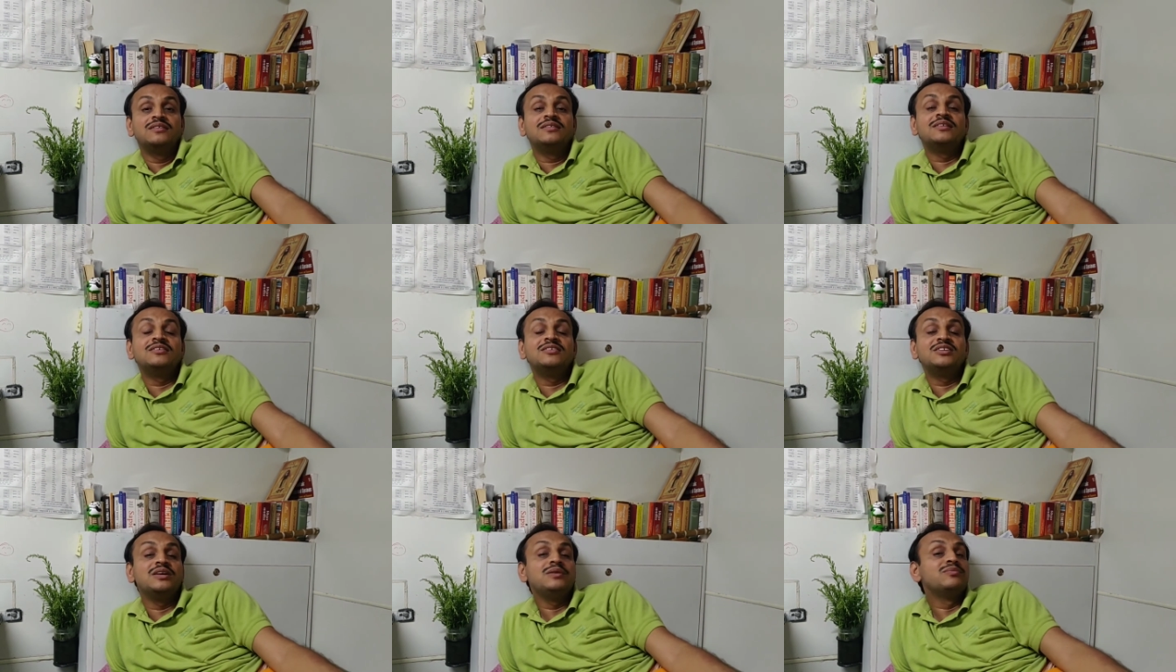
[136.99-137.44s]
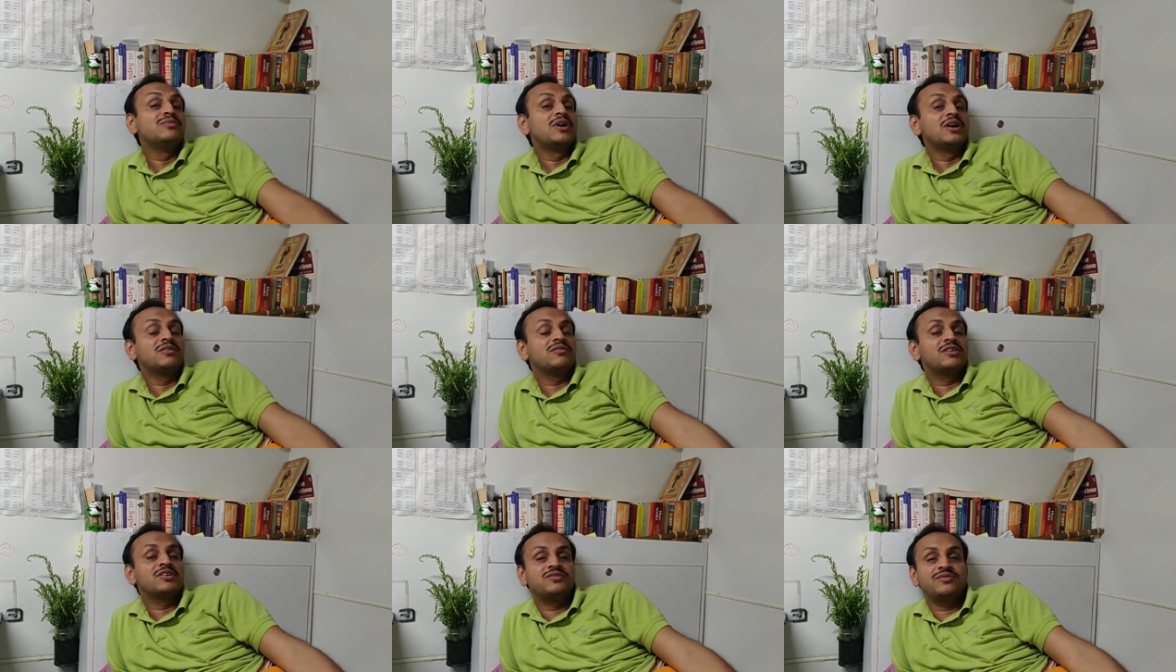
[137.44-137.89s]
The
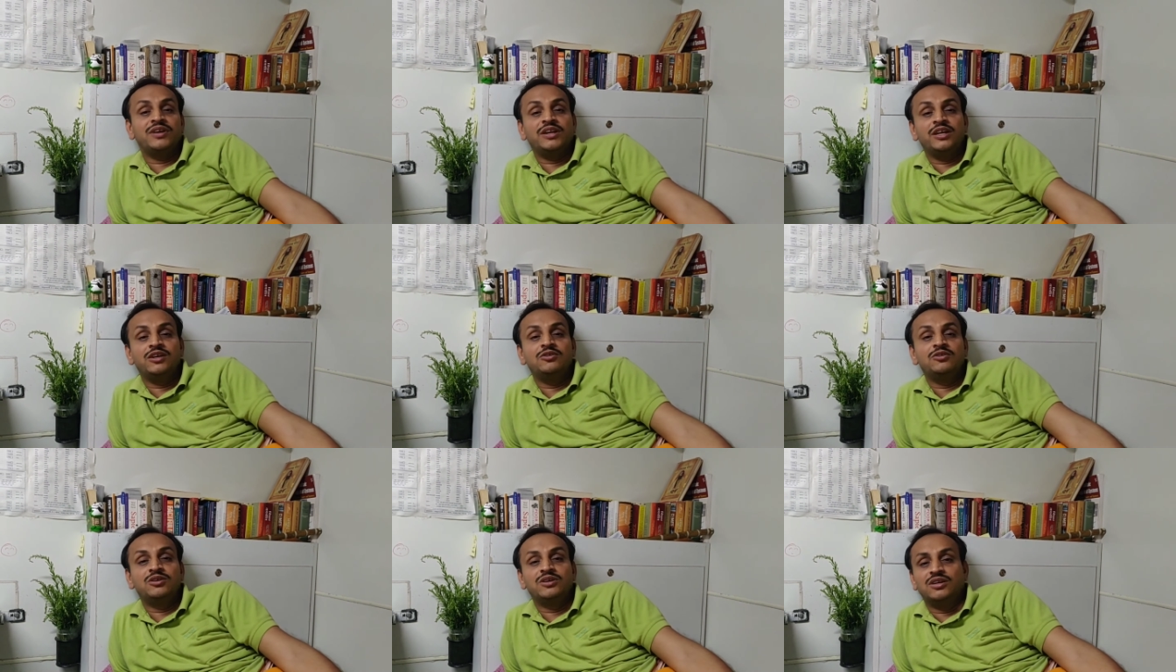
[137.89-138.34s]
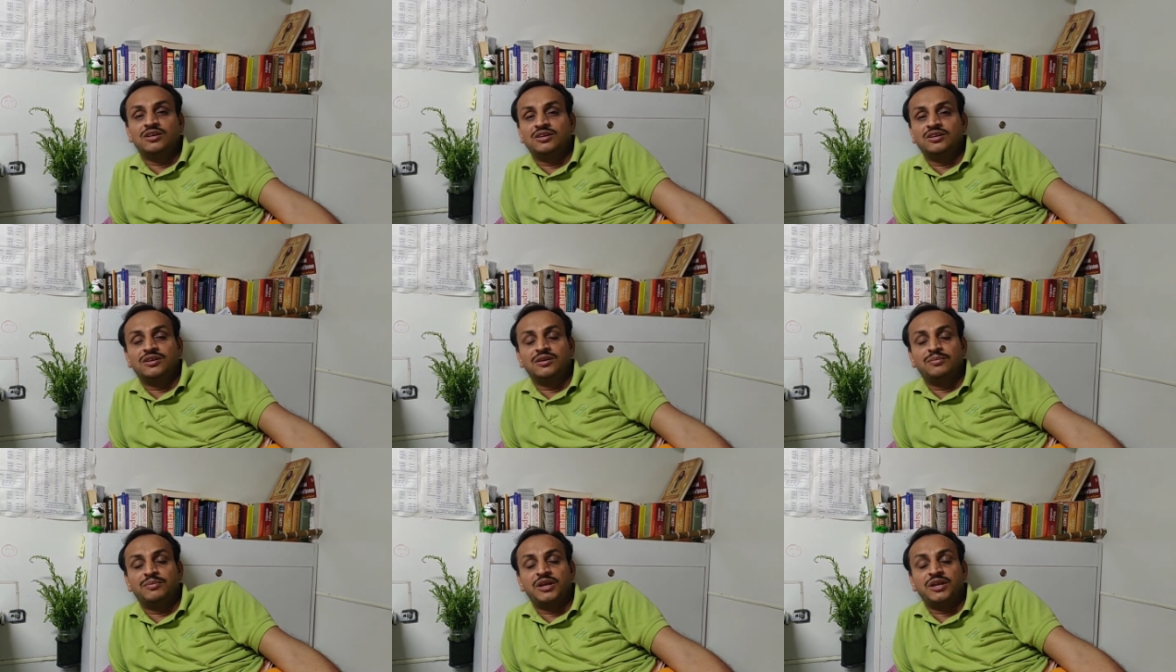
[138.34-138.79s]
teamwork was very good. You know,
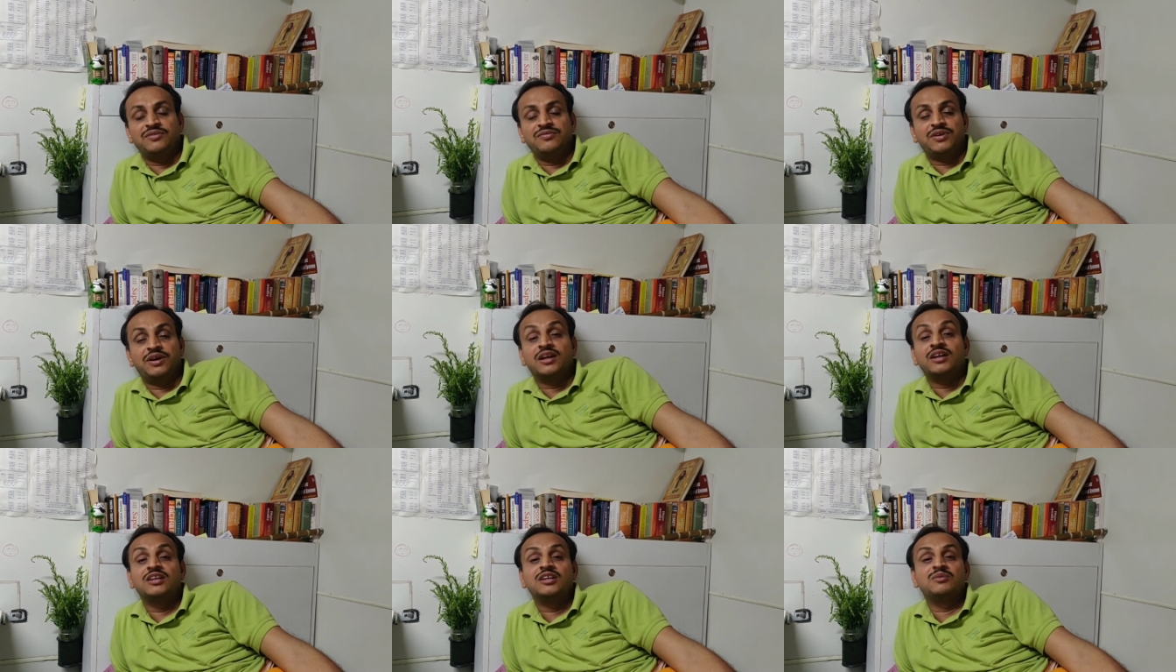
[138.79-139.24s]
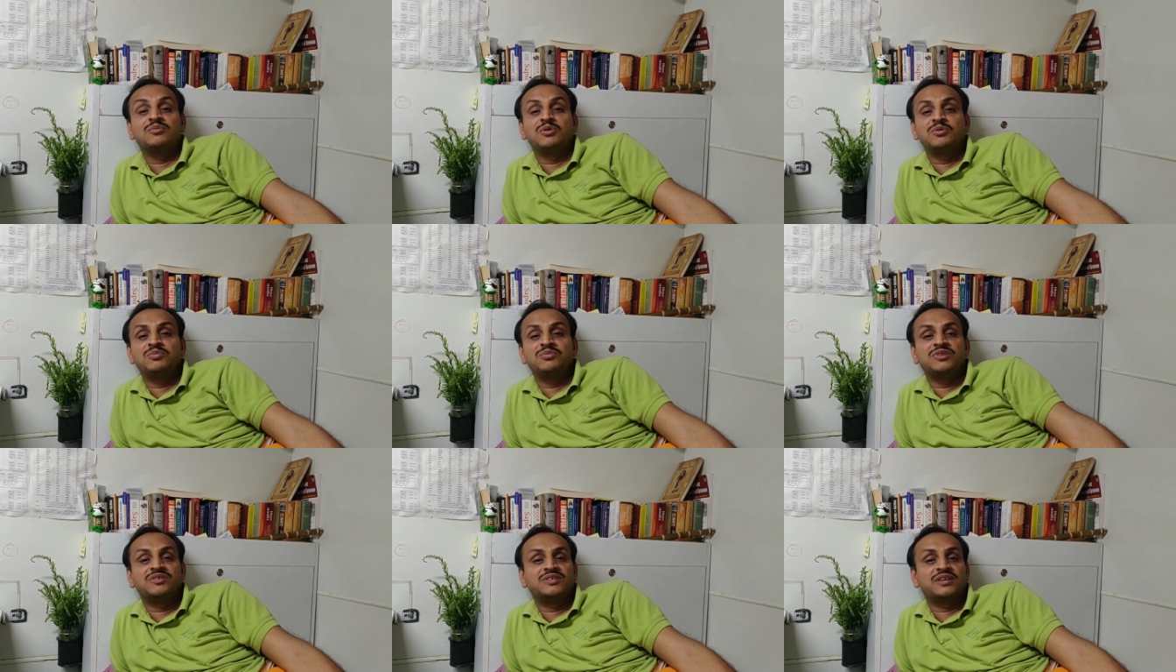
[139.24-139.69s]
there were many faculty
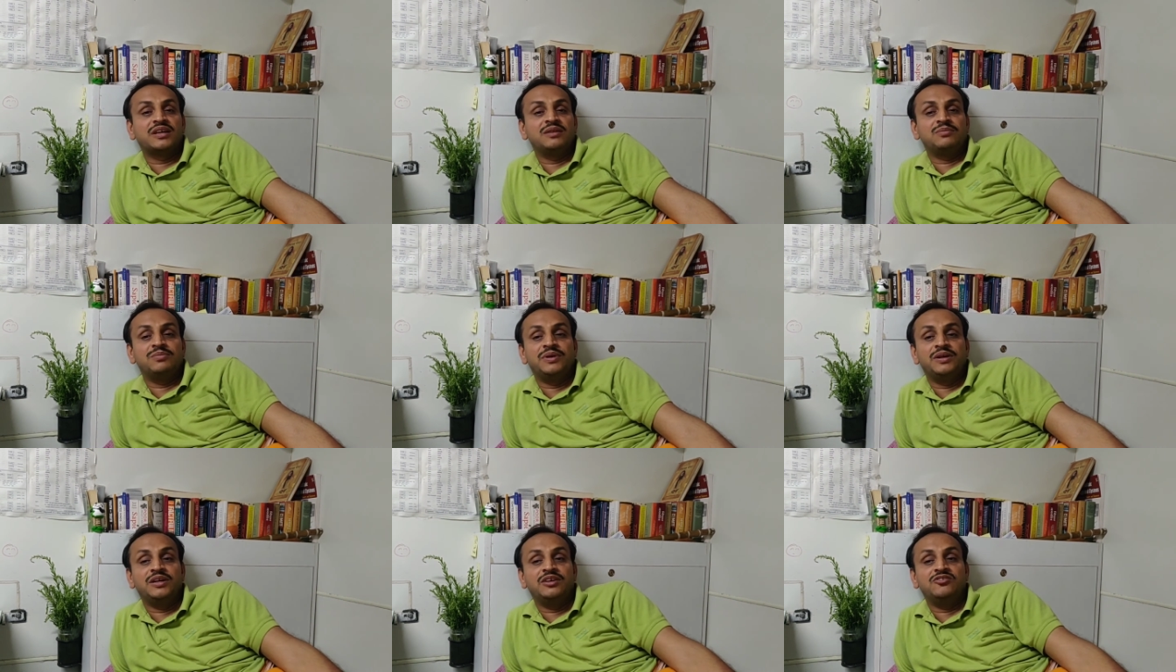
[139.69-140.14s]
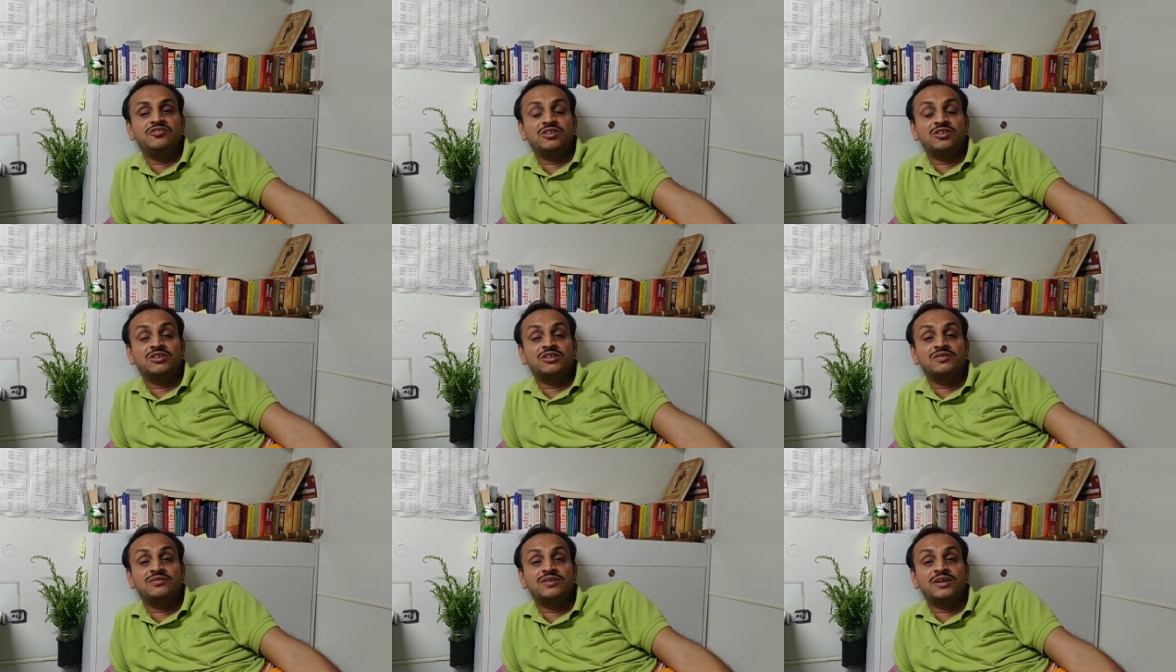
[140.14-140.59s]
members helping each
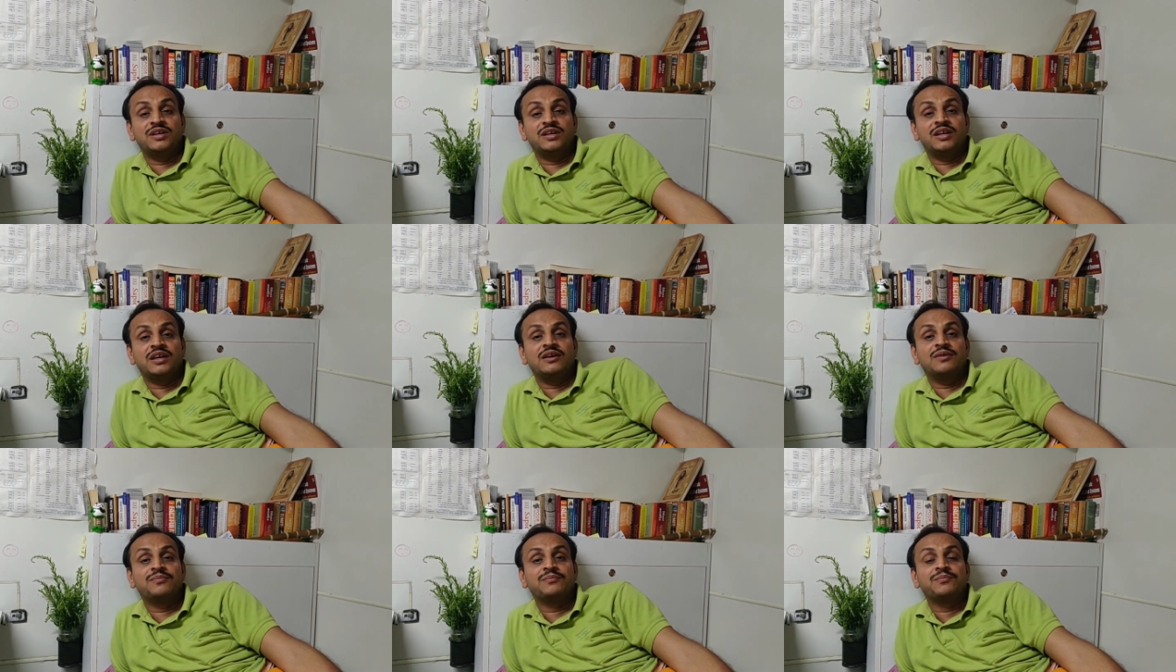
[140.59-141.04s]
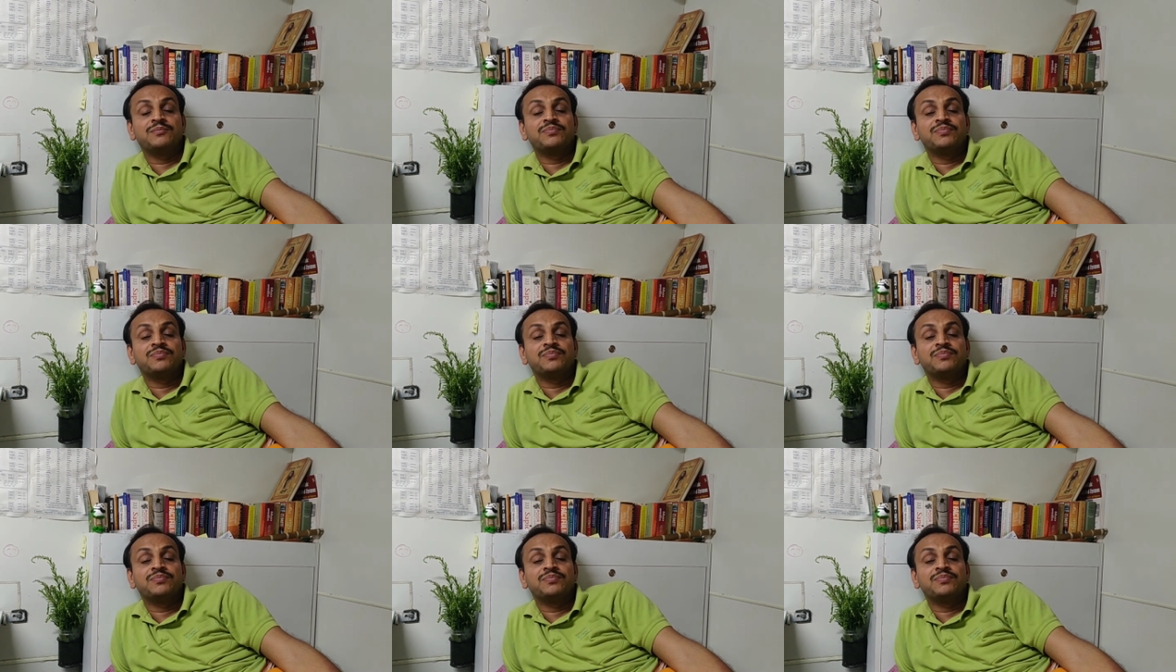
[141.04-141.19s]
other, working